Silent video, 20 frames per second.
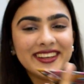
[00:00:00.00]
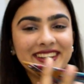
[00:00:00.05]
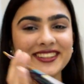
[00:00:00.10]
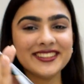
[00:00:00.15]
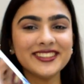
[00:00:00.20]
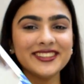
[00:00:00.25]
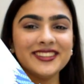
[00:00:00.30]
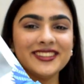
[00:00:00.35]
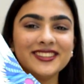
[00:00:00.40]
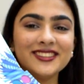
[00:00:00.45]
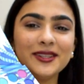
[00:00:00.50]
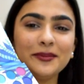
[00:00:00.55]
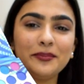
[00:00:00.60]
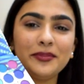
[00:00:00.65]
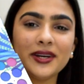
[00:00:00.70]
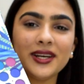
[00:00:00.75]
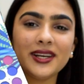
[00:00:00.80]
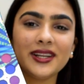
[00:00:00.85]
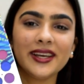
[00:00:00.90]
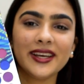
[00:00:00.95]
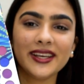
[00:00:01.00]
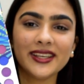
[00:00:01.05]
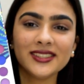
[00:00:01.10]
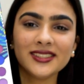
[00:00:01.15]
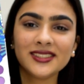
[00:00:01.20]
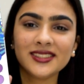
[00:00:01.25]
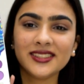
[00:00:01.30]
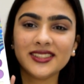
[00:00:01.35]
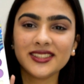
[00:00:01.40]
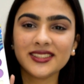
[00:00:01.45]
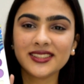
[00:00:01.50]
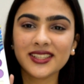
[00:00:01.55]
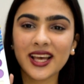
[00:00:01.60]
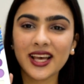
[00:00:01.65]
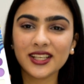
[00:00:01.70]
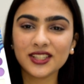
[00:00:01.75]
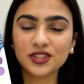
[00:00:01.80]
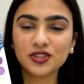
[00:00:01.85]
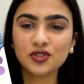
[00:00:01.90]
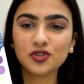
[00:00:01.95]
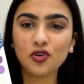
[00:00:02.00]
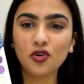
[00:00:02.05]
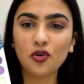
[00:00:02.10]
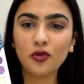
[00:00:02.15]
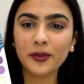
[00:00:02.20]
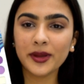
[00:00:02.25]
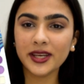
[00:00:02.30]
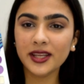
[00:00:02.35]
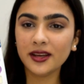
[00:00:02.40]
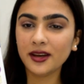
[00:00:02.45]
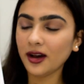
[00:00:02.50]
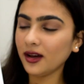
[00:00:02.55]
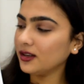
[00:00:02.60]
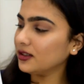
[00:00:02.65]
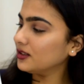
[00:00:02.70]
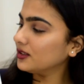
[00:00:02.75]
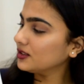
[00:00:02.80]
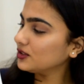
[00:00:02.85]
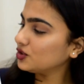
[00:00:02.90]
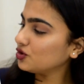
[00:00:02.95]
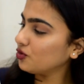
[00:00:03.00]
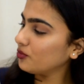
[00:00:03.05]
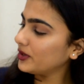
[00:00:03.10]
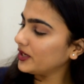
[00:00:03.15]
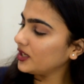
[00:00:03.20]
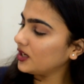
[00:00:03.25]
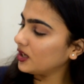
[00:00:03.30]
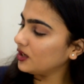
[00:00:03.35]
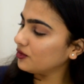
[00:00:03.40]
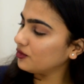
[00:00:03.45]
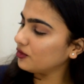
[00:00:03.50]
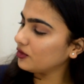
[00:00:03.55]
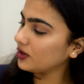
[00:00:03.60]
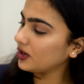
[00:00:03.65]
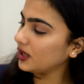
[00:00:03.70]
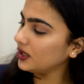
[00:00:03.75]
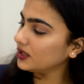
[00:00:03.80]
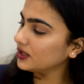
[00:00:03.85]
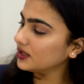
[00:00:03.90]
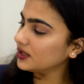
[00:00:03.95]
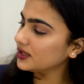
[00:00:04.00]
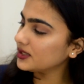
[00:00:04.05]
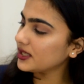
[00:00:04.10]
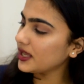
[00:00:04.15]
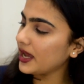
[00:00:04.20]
Isn't this the prettiest? This has so many colors, so many colorful colors,